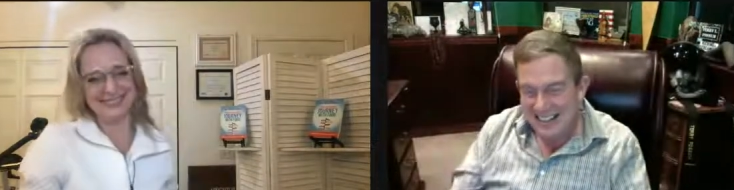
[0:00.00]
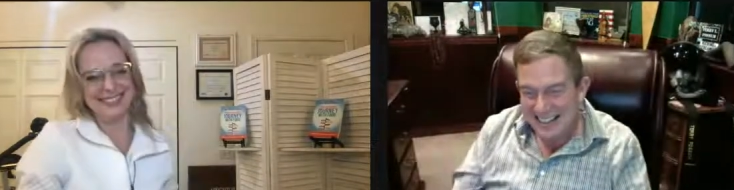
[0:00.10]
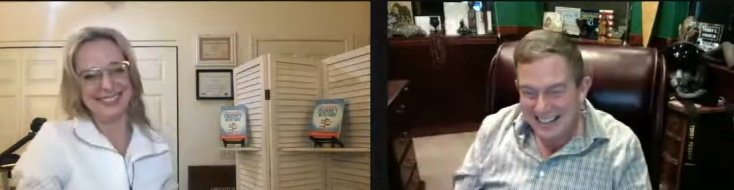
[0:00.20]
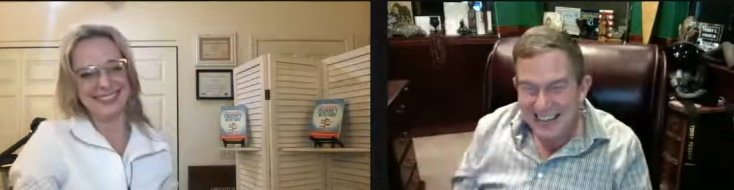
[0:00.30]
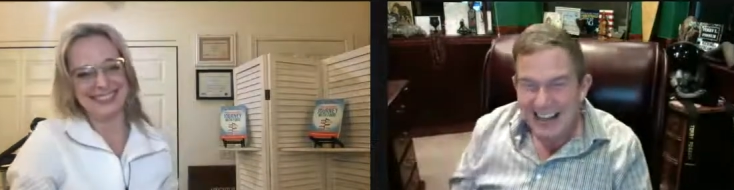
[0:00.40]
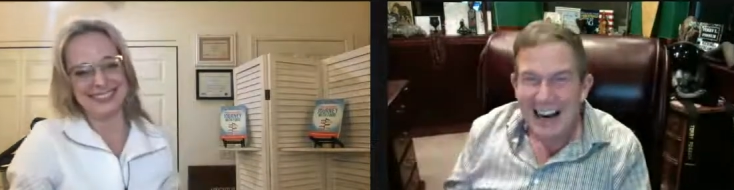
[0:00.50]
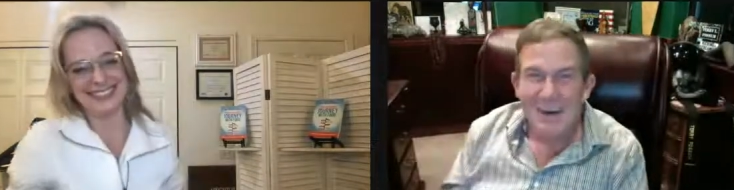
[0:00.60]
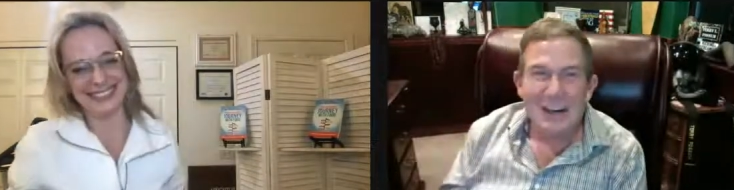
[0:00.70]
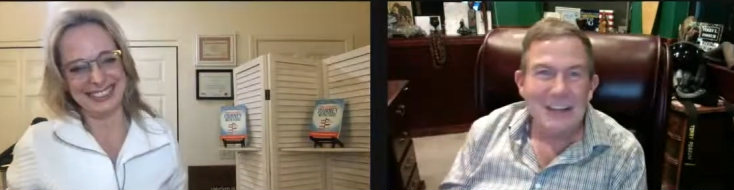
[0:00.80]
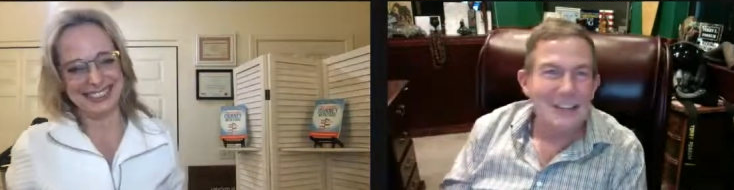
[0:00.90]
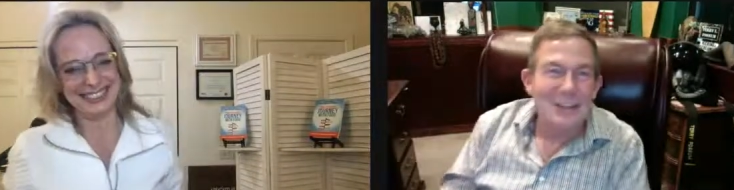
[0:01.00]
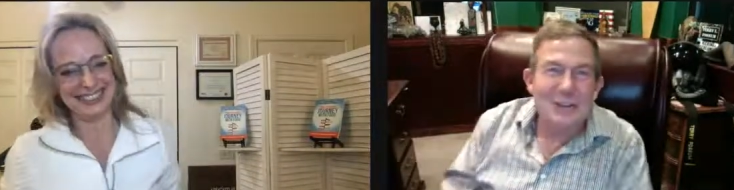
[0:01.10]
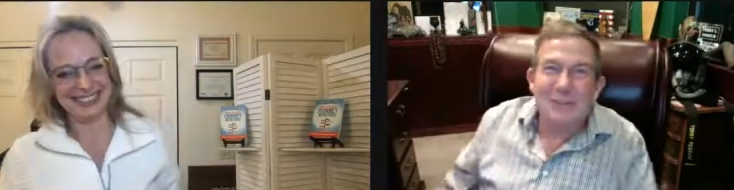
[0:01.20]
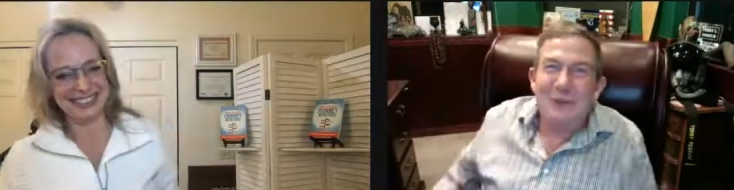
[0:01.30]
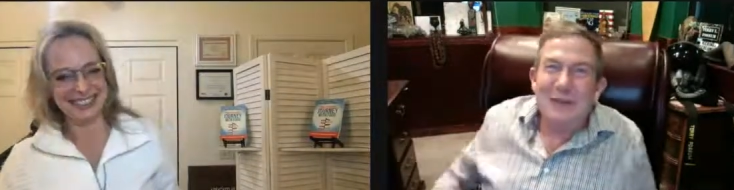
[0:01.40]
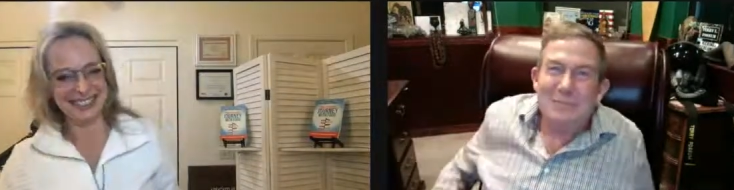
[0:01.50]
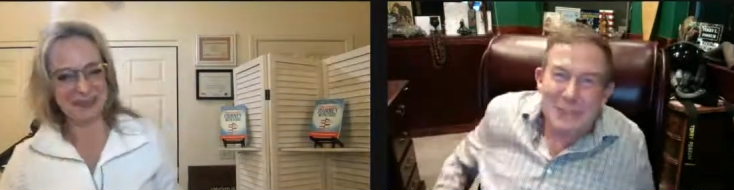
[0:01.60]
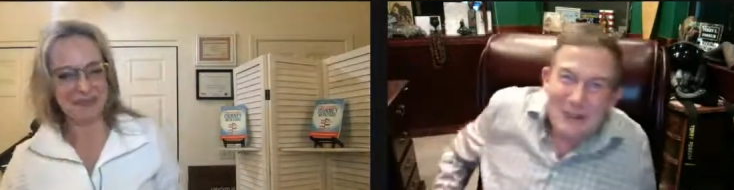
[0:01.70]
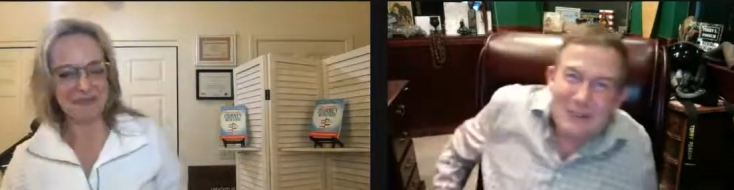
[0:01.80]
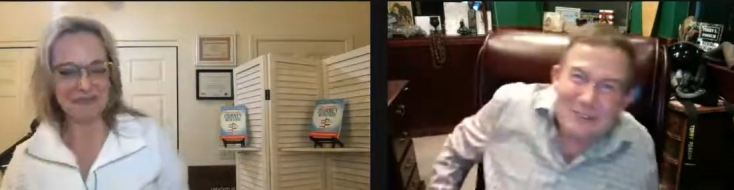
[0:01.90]
Speaker 1: I want to shoot for what I'm
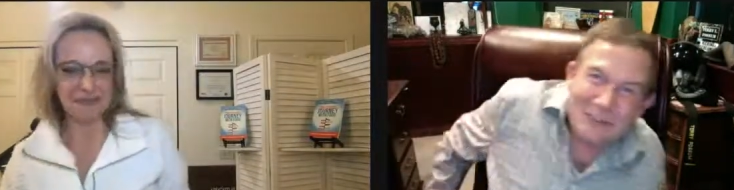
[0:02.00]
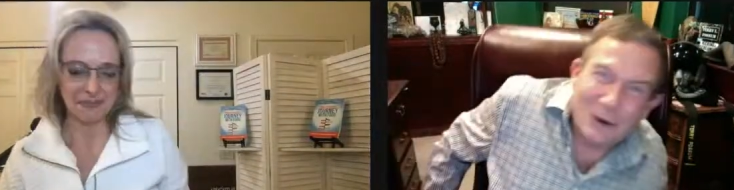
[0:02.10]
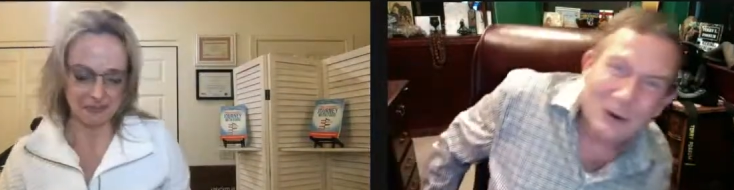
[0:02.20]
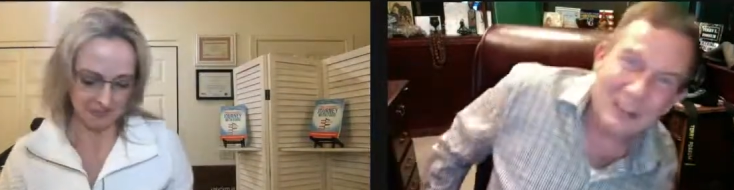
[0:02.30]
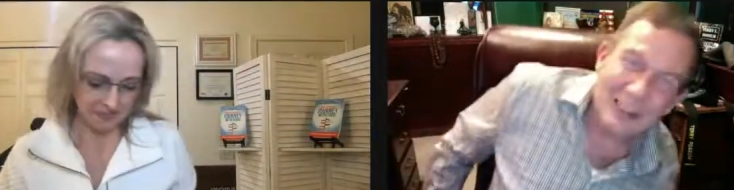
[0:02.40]
shooting for.